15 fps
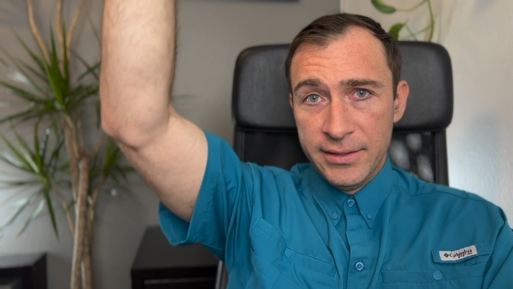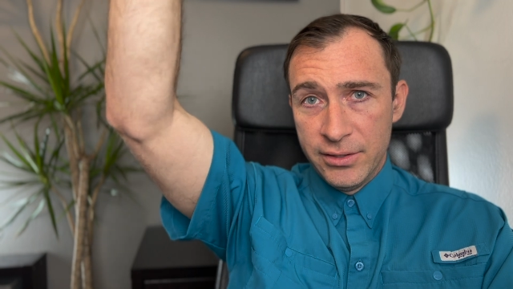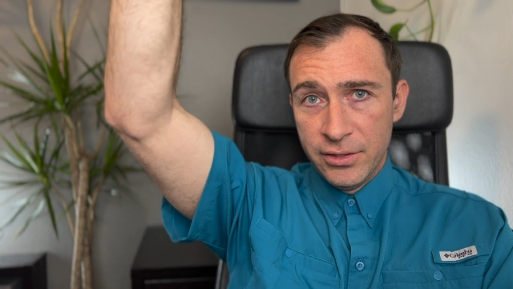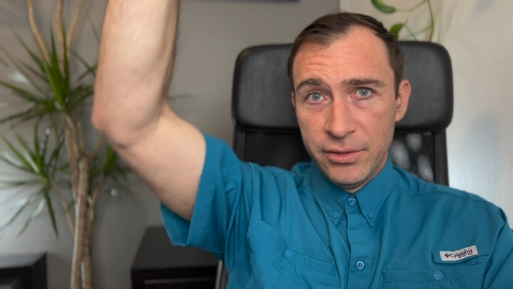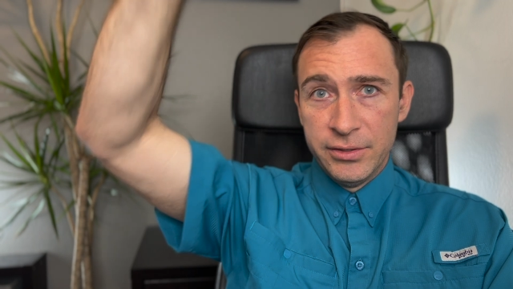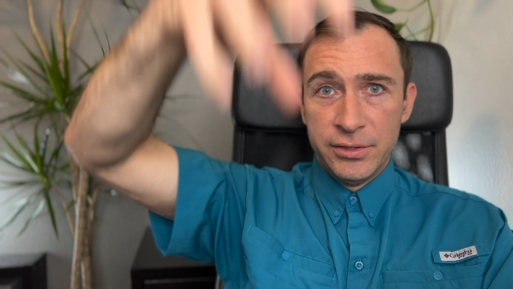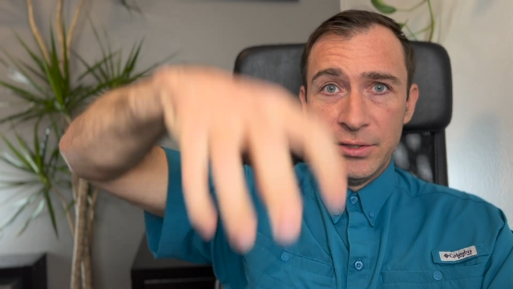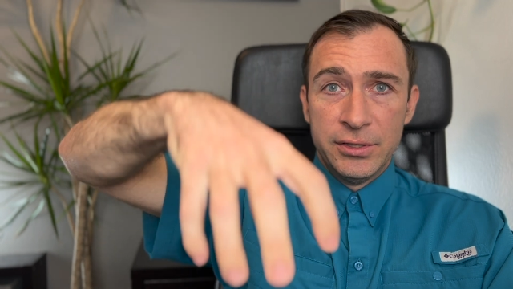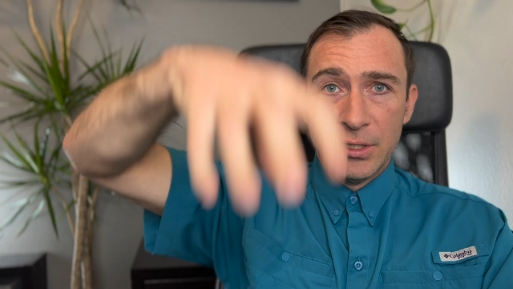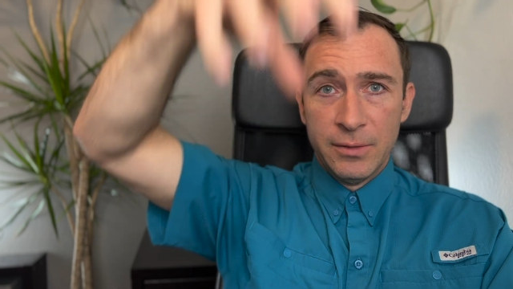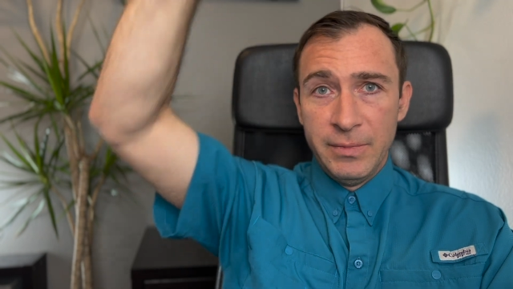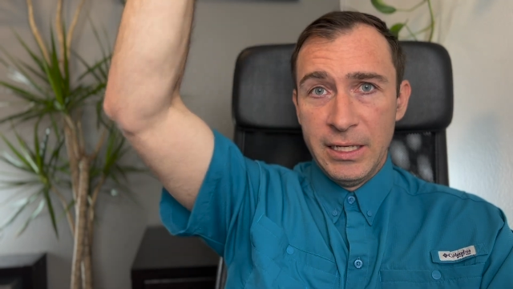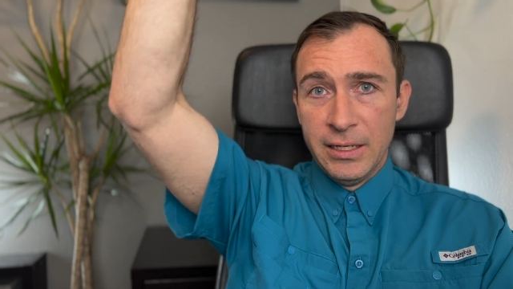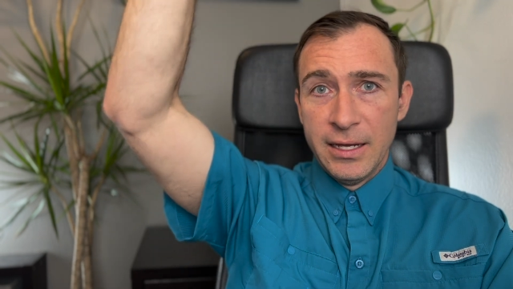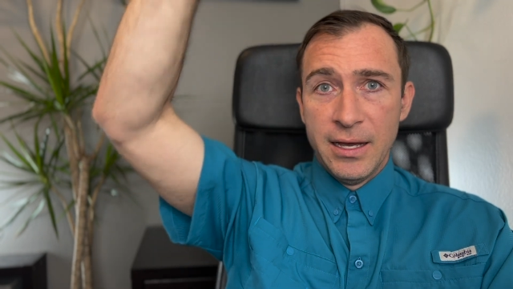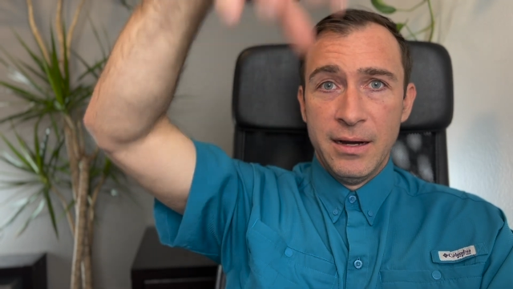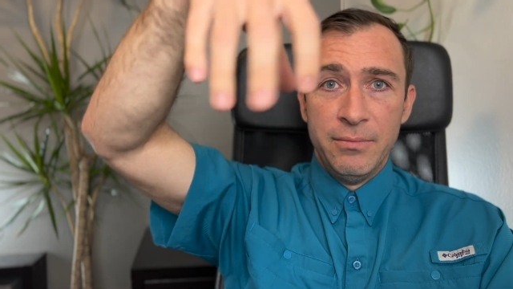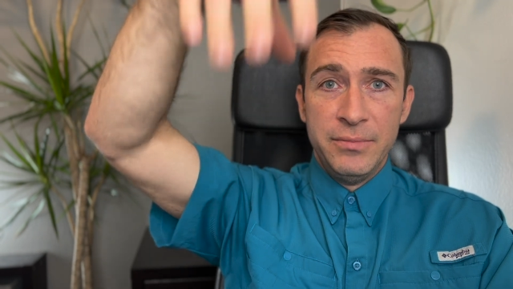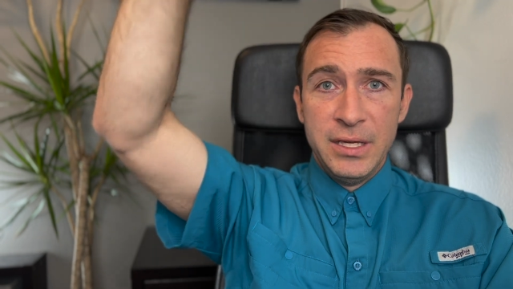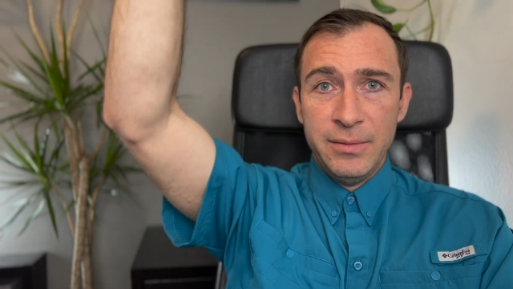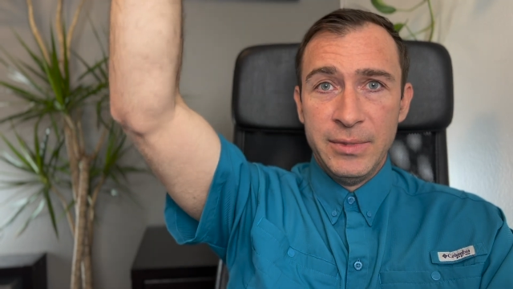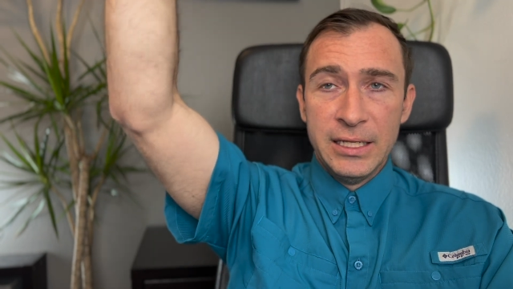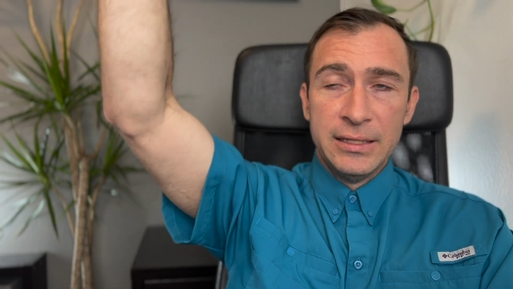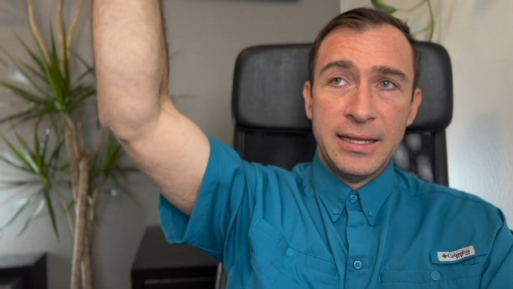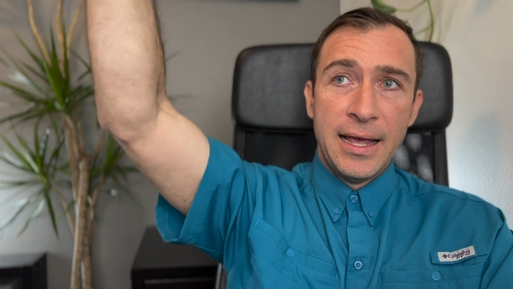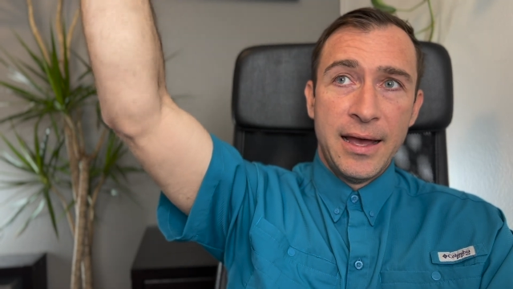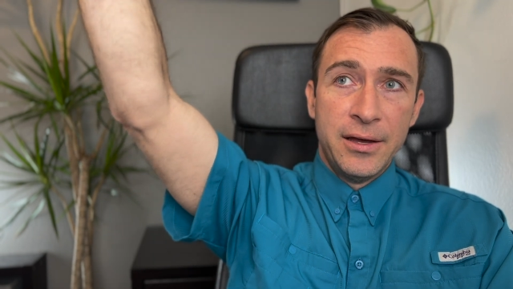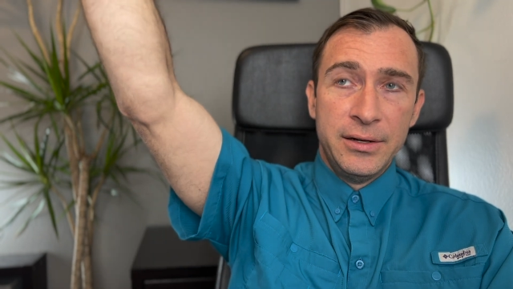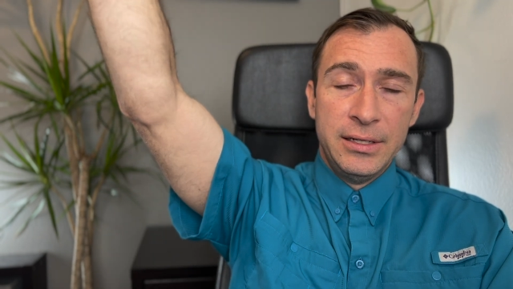so it's just gonna be kind of beaming down,